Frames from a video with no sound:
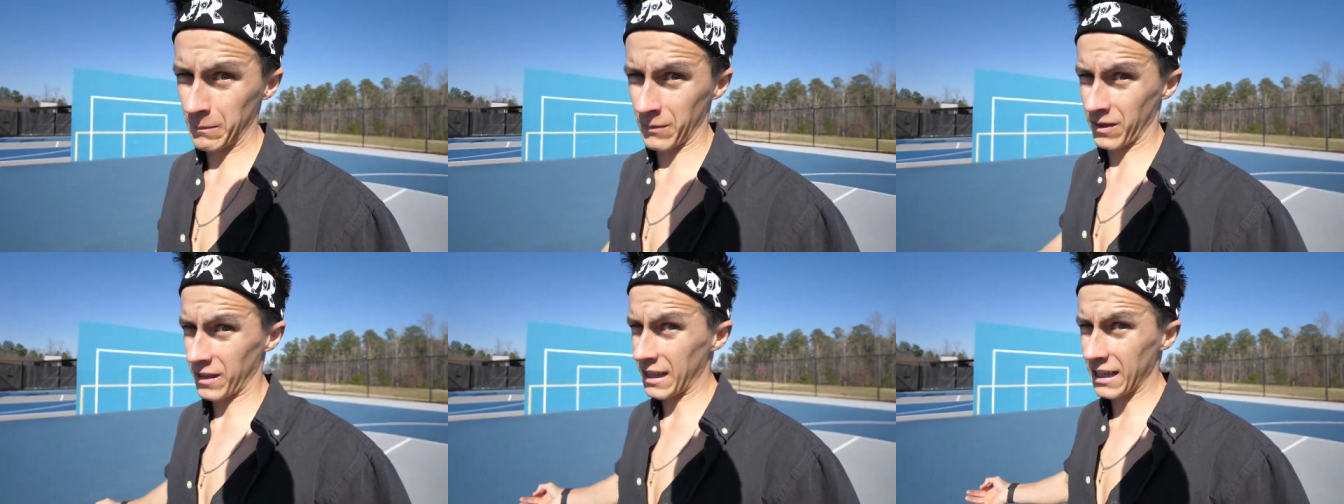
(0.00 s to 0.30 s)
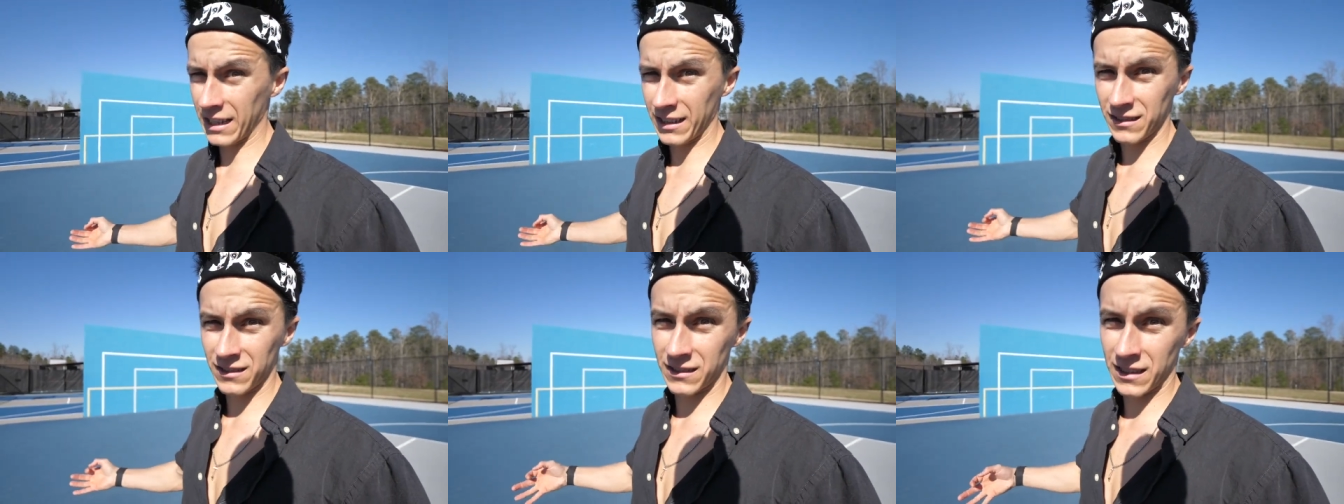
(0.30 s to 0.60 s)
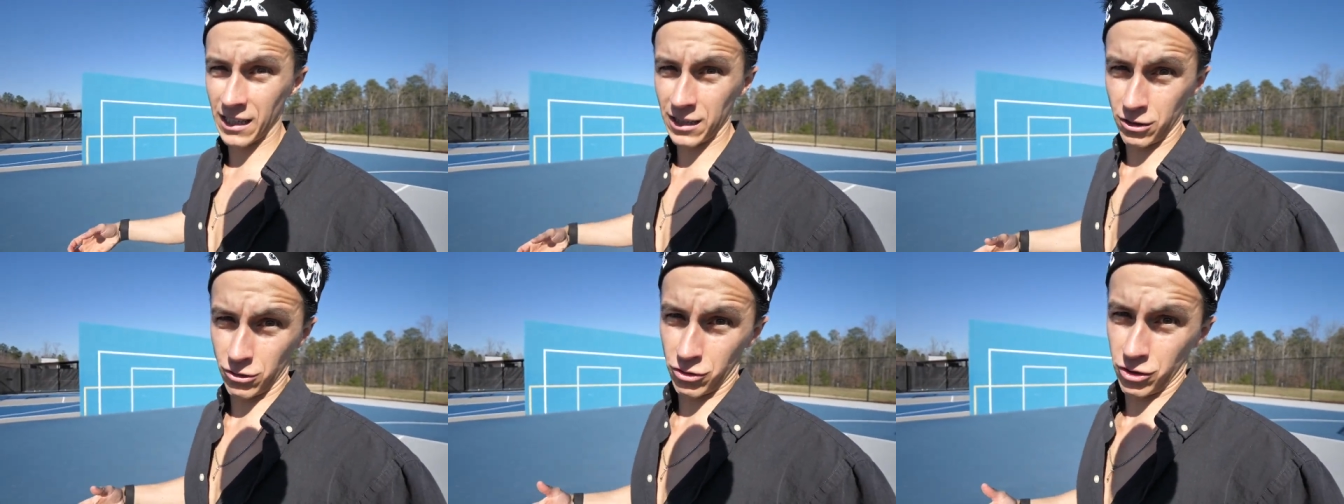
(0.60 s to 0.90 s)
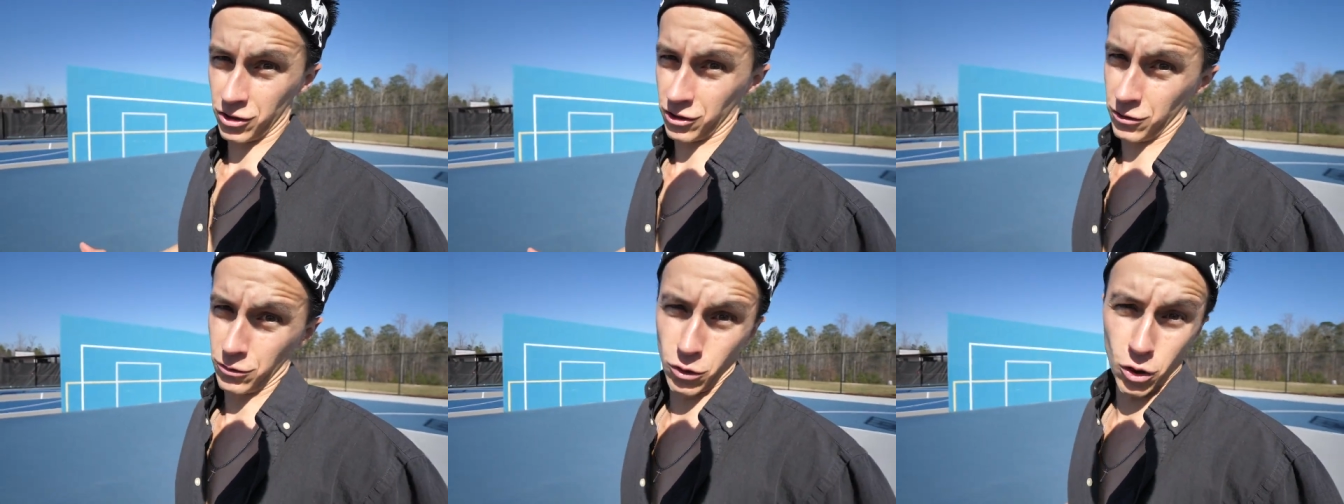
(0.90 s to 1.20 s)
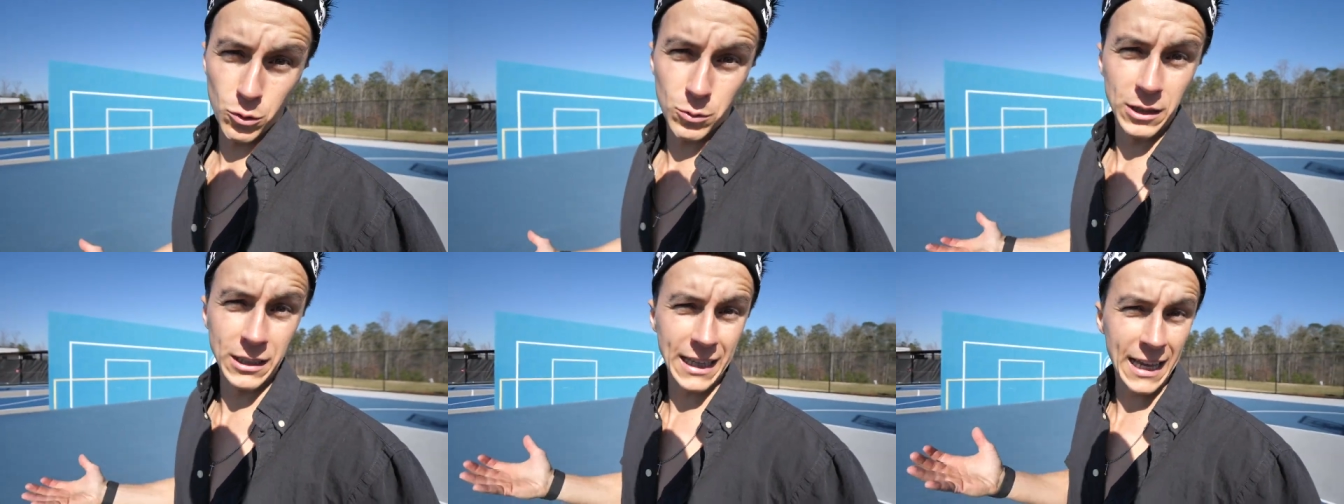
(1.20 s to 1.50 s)
things that you just
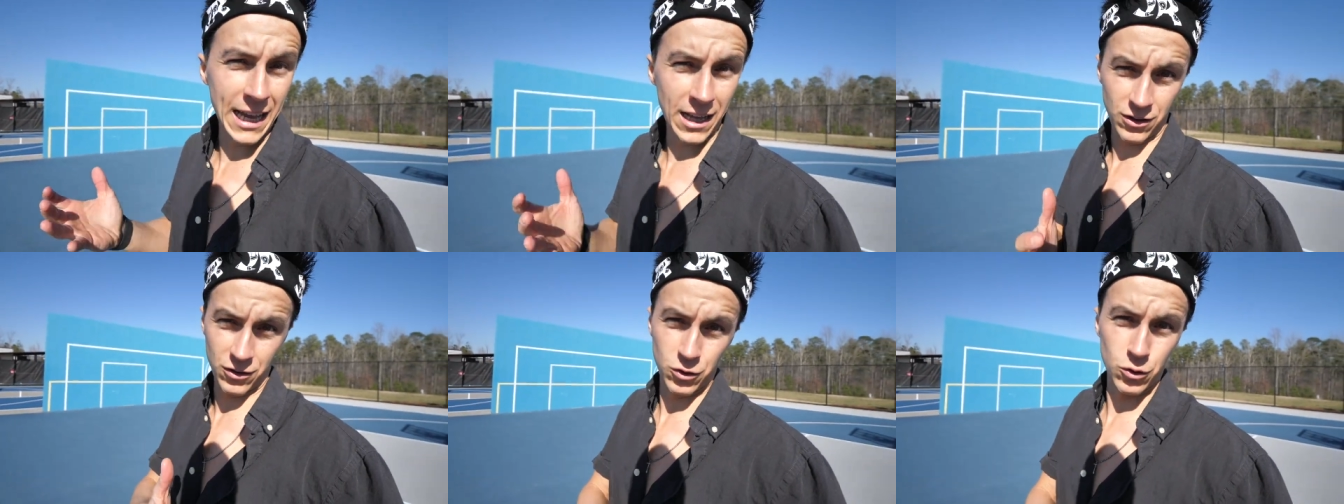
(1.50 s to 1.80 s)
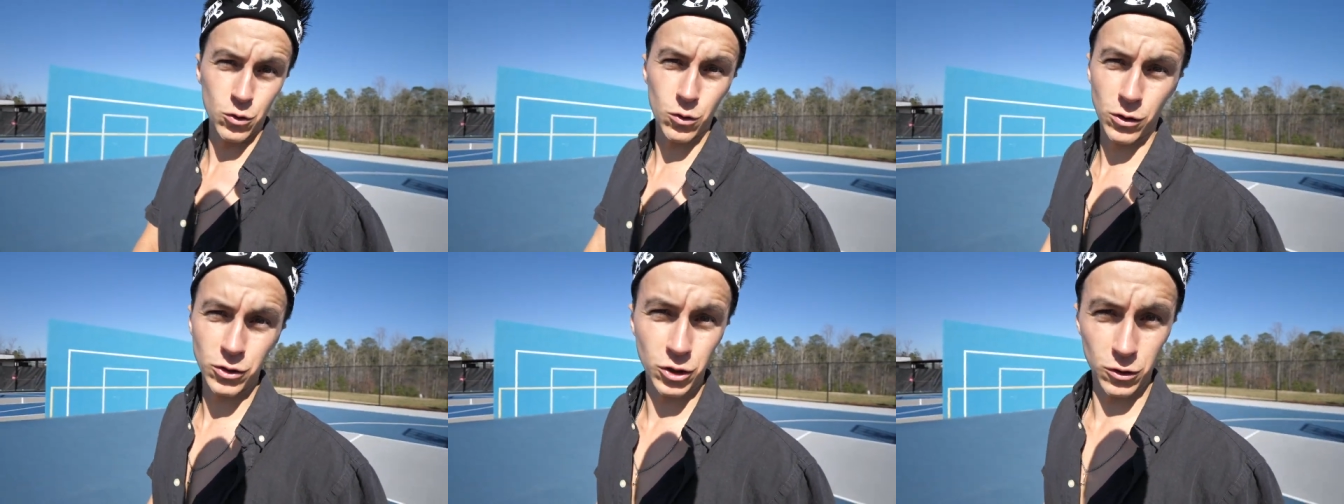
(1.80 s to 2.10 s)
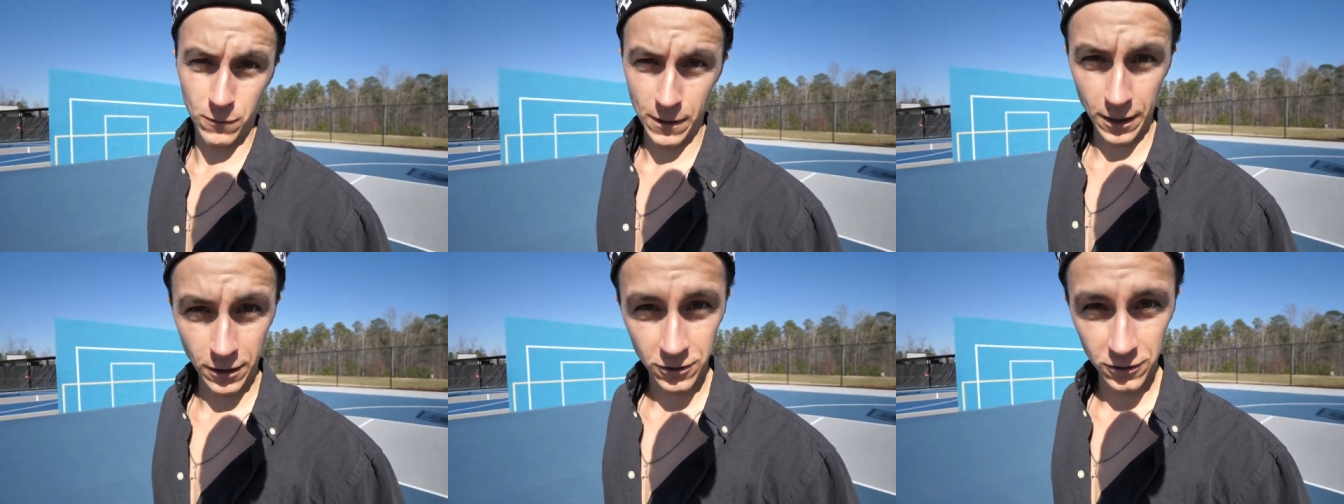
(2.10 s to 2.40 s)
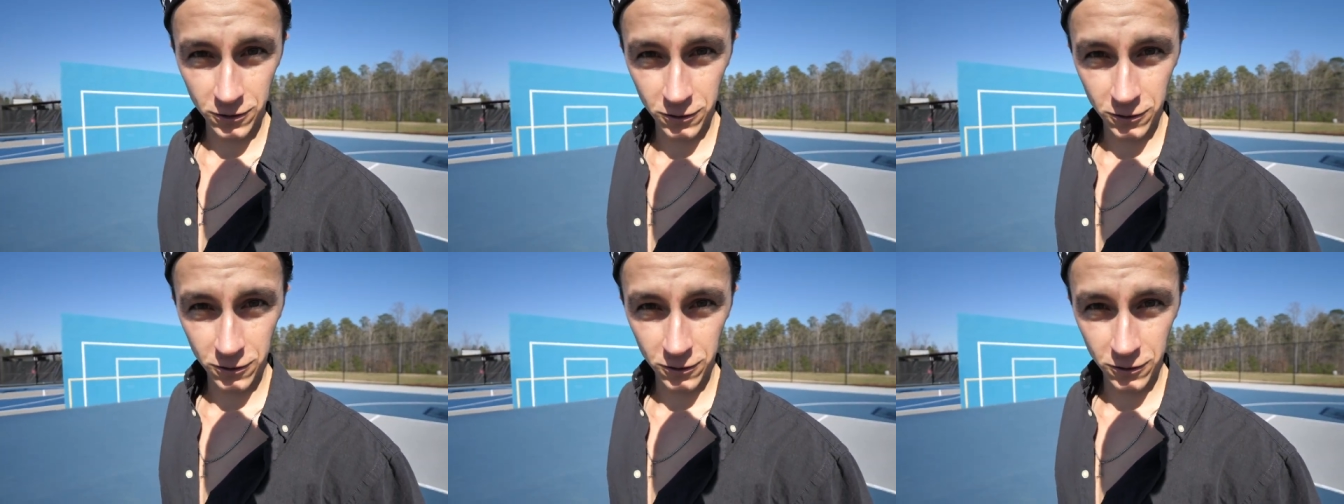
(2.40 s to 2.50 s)
normally can't do on your regular